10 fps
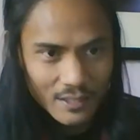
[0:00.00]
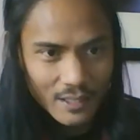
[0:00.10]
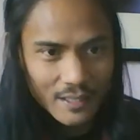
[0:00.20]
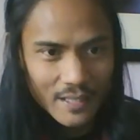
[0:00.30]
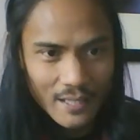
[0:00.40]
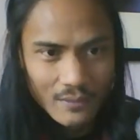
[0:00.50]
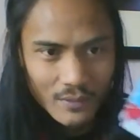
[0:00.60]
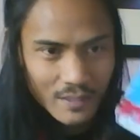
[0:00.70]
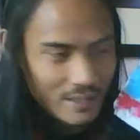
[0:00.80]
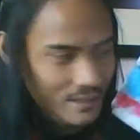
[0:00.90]
going to end
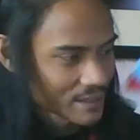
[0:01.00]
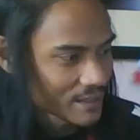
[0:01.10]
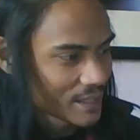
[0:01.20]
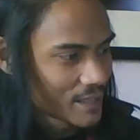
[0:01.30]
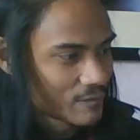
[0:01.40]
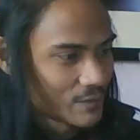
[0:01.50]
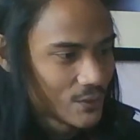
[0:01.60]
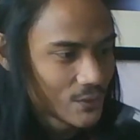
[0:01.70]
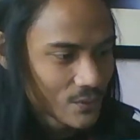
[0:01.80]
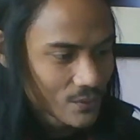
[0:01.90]
with this. If
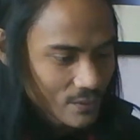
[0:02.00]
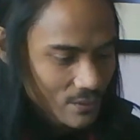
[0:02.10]
you,